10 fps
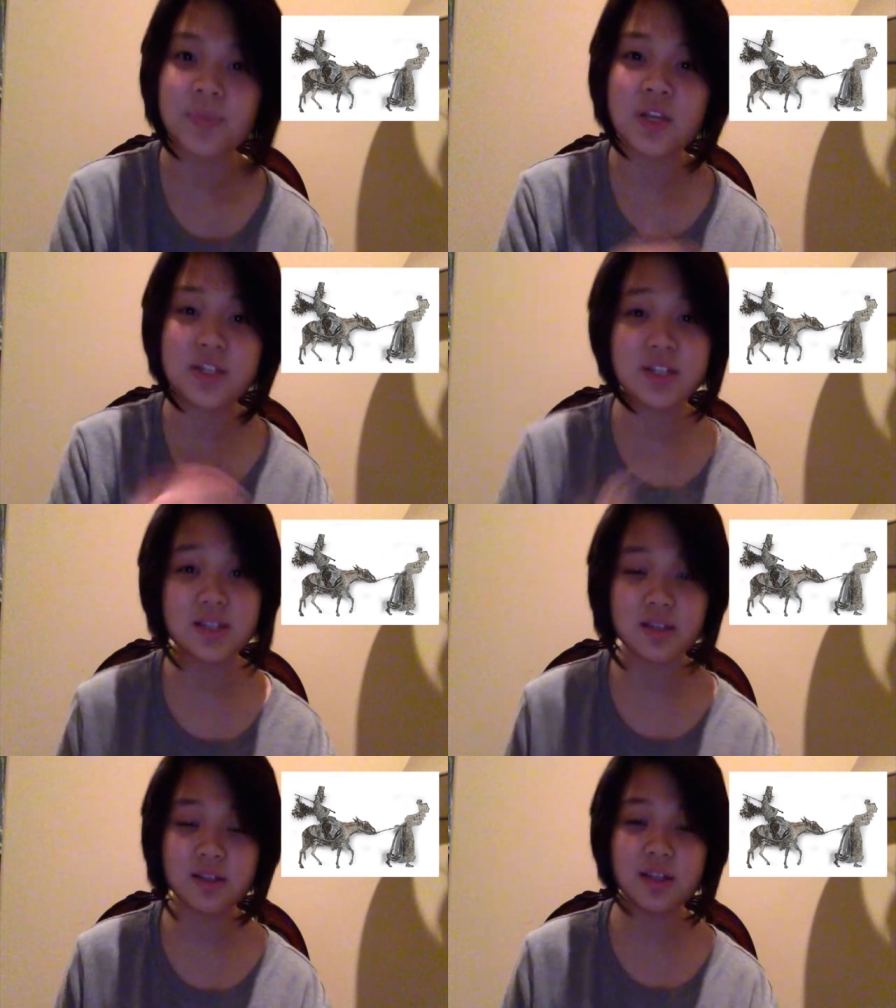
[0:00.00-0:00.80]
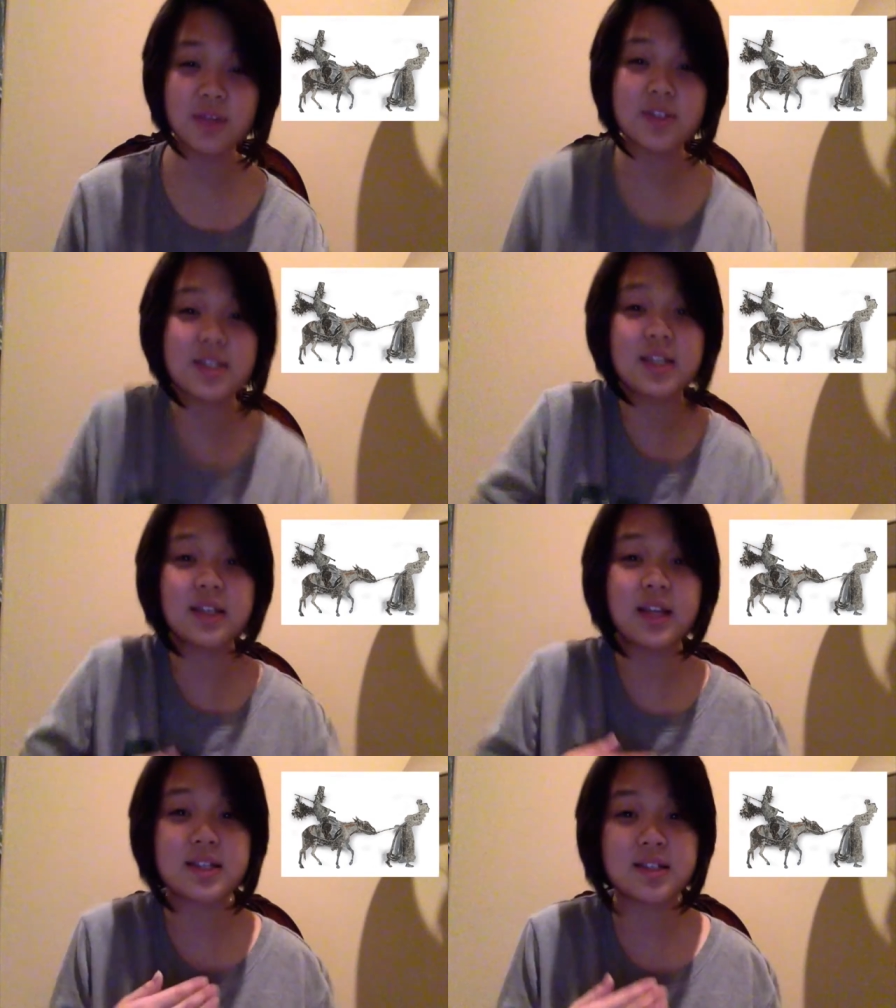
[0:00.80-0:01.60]
she's even seen
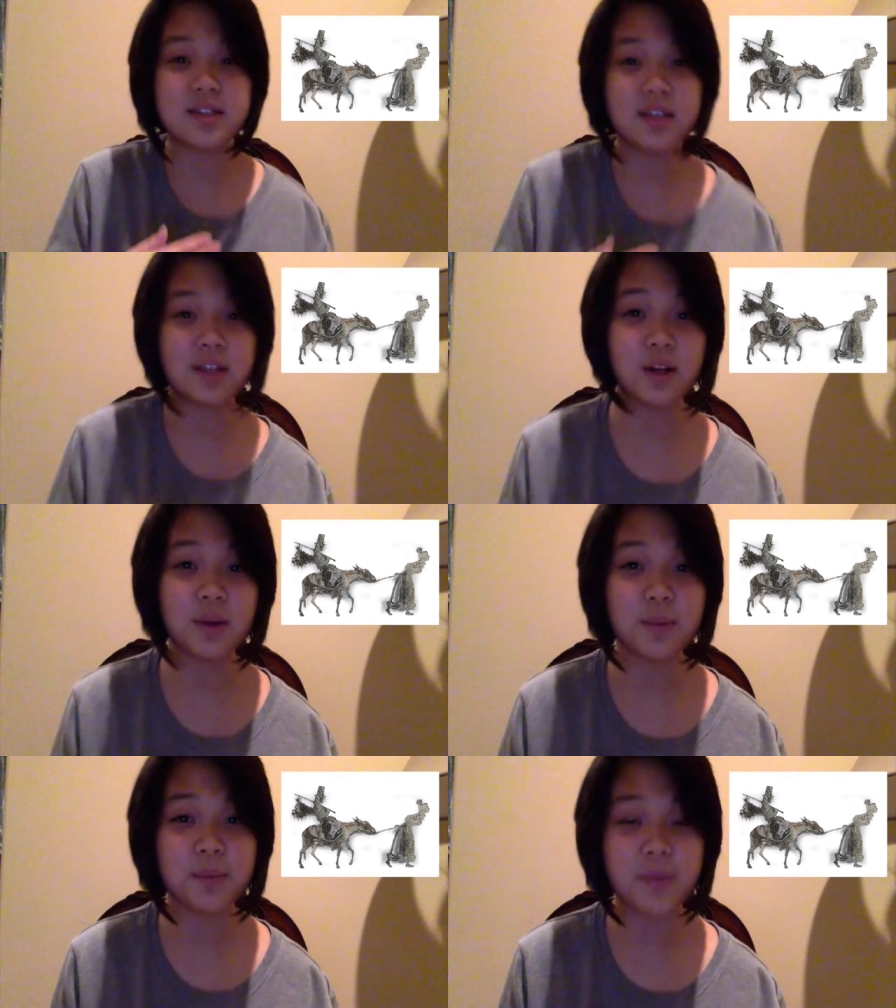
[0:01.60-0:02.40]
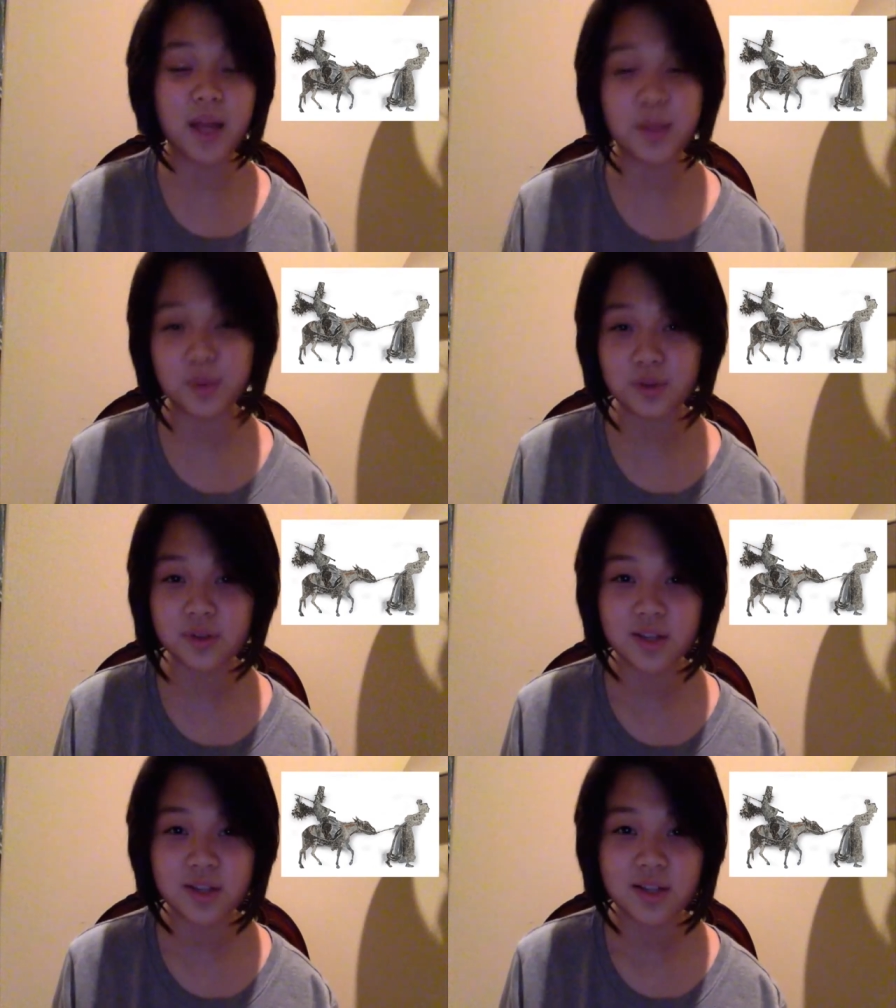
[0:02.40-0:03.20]
less than a animal
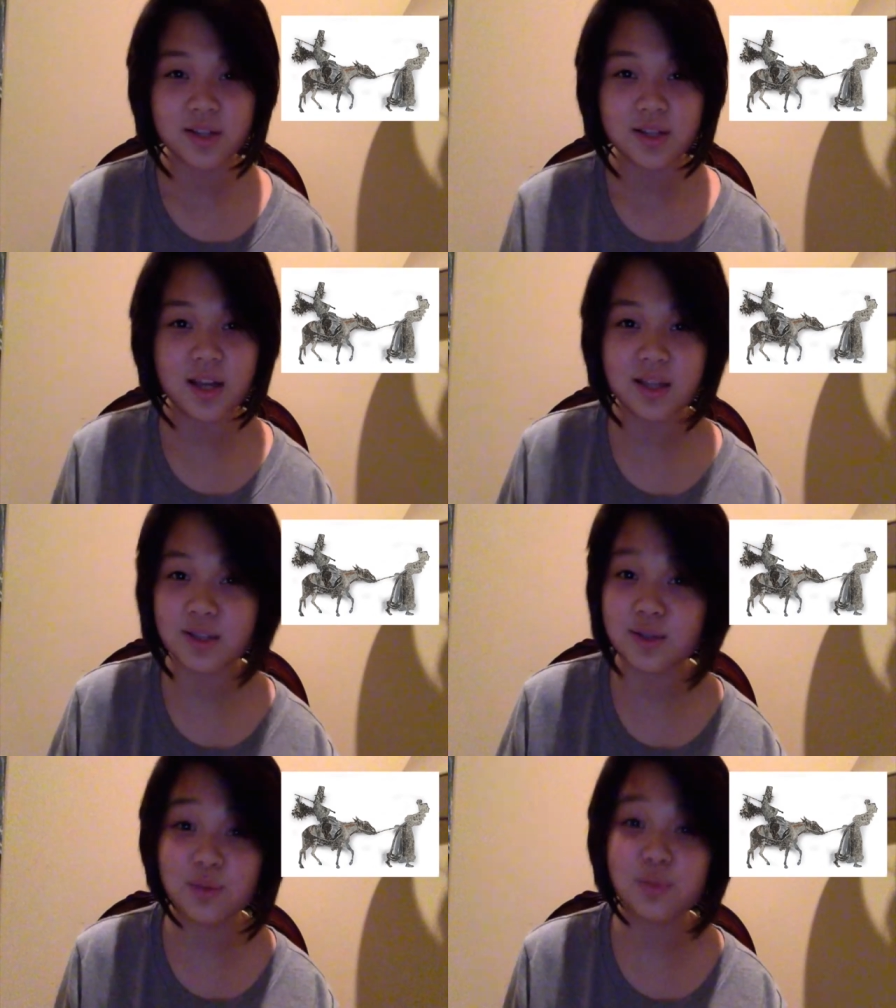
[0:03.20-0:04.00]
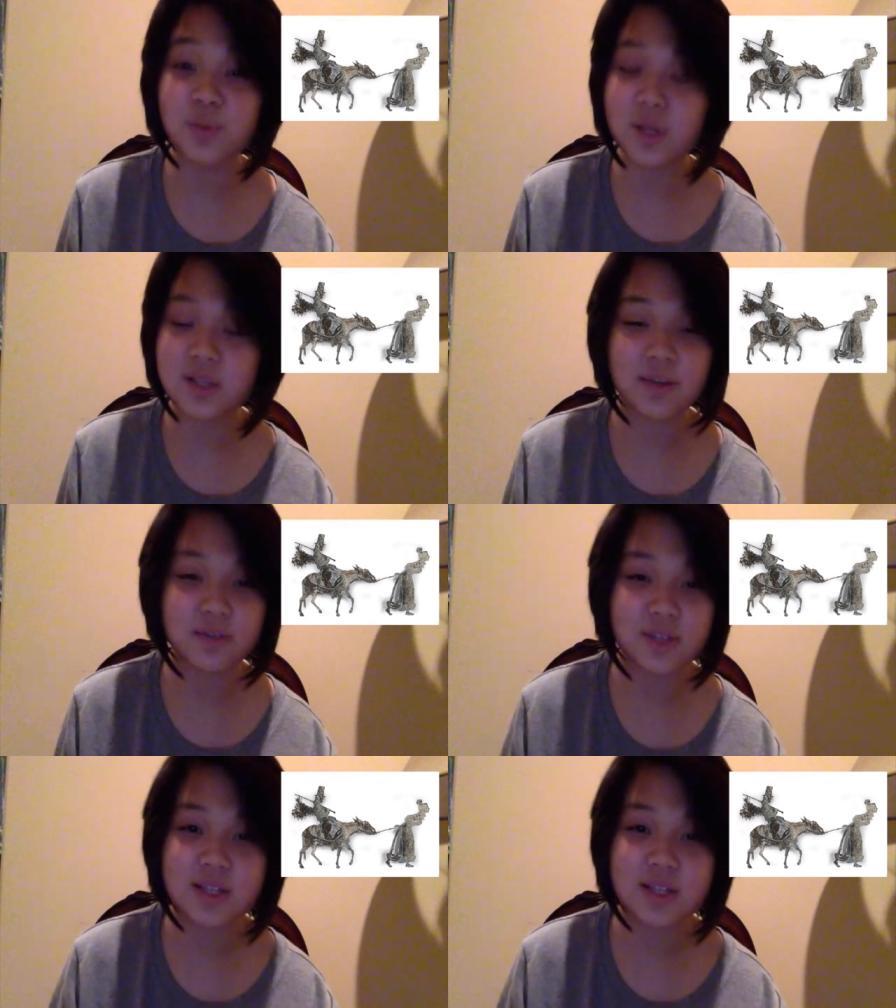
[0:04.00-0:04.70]
and we can definitely